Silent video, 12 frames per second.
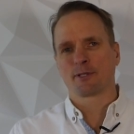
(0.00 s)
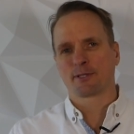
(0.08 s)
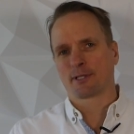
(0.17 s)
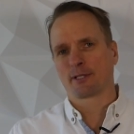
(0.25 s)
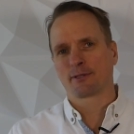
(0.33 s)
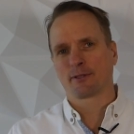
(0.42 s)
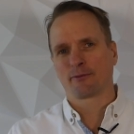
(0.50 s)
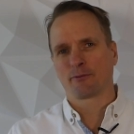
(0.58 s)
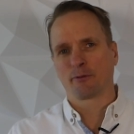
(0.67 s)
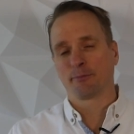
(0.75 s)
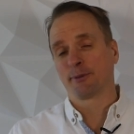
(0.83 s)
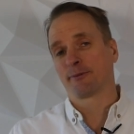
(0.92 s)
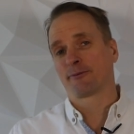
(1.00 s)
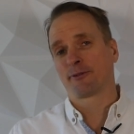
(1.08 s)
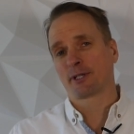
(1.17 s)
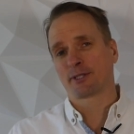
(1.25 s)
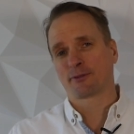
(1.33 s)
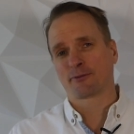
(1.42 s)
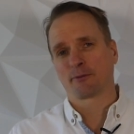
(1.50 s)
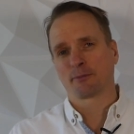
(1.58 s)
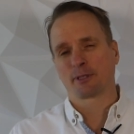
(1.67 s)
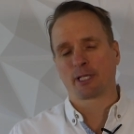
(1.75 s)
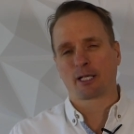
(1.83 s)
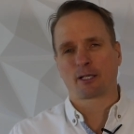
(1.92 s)
incentive will be fixed from
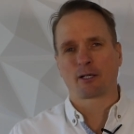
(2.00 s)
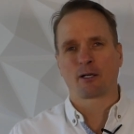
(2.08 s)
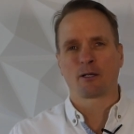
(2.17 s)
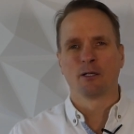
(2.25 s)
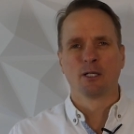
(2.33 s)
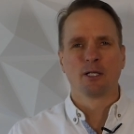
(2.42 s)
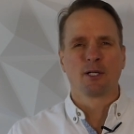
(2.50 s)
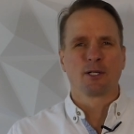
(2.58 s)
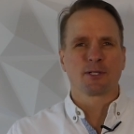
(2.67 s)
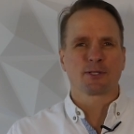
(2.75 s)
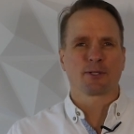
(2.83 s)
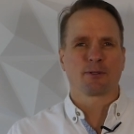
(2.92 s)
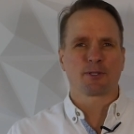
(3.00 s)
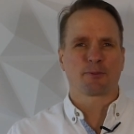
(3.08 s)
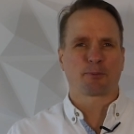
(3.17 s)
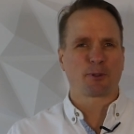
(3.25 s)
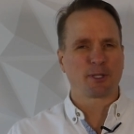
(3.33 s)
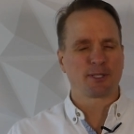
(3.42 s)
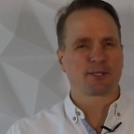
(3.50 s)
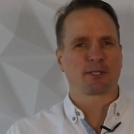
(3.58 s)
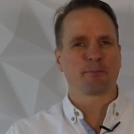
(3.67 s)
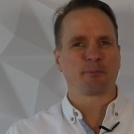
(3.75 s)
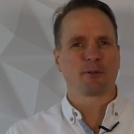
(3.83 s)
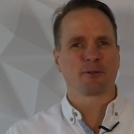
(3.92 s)
the get-go. So it's pretty
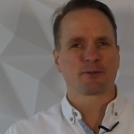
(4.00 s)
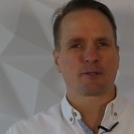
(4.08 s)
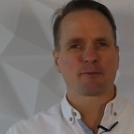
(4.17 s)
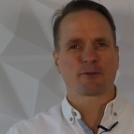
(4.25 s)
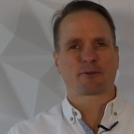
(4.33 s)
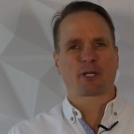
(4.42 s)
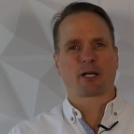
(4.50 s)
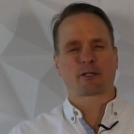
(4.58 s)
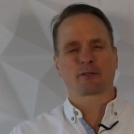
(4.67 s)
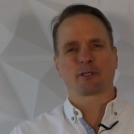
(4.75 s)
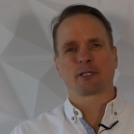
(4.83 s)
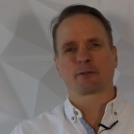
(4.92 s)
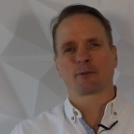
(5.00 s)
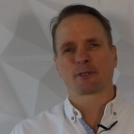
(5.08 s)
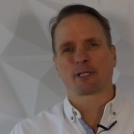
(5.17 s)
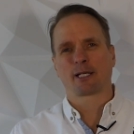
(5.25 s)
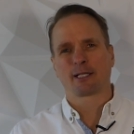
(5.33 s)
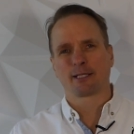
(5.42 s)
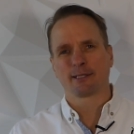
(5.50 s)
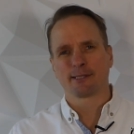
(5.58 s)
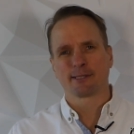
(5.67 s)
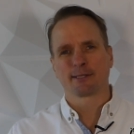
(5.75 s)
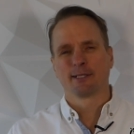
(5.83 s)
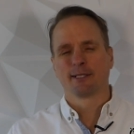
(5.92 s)
simple in terms of calculating what that
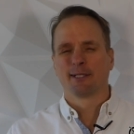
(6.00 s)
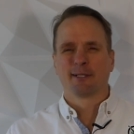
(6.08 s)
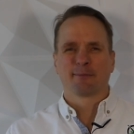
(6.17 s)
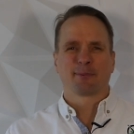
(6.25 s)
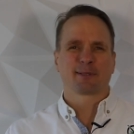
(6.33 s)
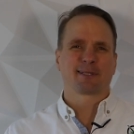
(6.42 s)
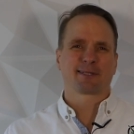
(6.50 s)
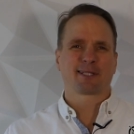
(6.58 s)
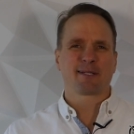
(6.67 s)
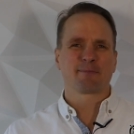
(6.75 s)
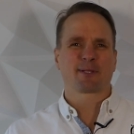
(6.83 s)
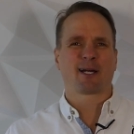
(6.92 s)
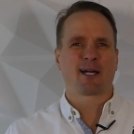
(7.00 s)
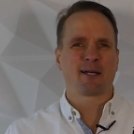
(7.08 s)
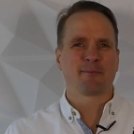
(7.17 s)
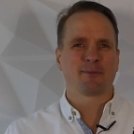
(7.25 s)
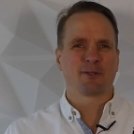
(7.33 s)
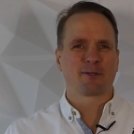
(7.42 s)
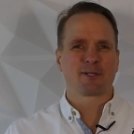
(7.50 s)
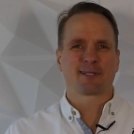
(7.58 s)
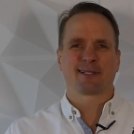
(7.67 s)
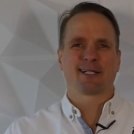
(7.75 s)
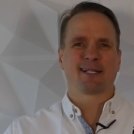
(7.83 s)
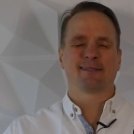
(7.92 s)
is. But at the same time, there
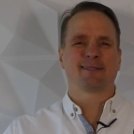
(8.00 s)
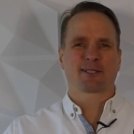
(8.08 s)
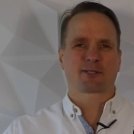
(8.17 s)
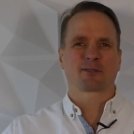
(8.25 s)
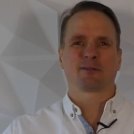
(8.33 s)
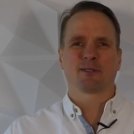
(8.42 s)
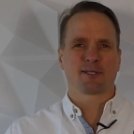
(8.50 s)
isn't an additional